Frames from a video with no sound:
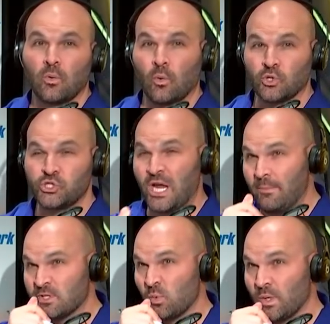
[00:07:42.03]
or
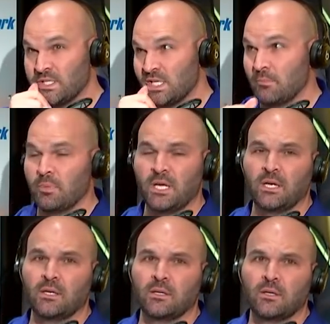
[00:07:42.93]
Jameis Winston
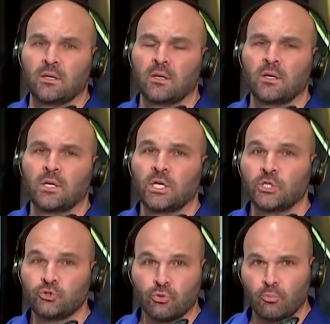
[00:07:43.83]
being
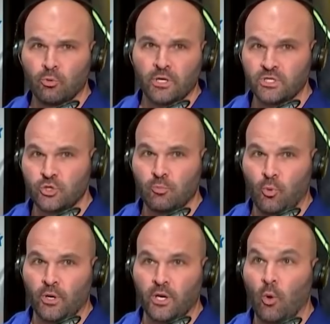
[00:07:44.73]
Drew Brees two
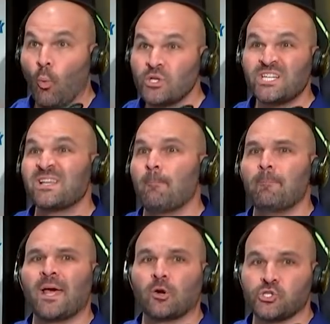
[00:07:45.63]
point oh? Which has a
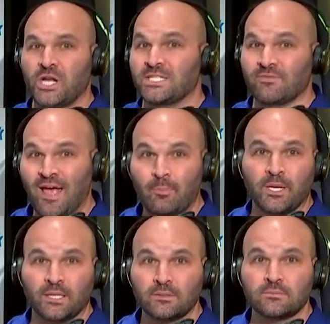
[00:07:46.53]
better chance of
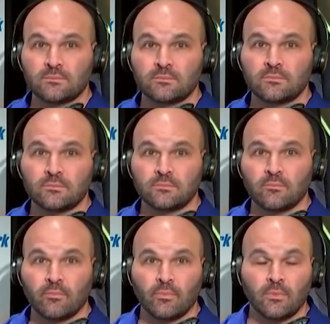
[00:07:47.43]
happening?
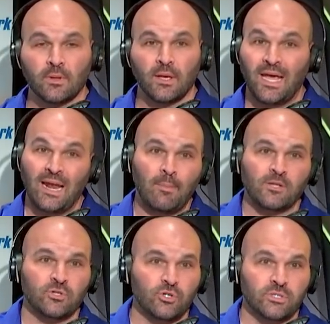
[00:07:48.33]
And I'm
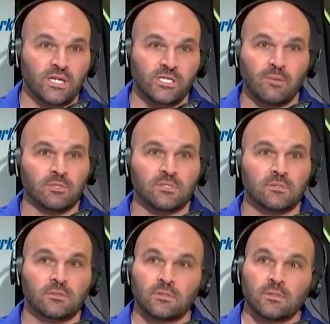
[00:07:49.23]
not so sure it's not Jameis.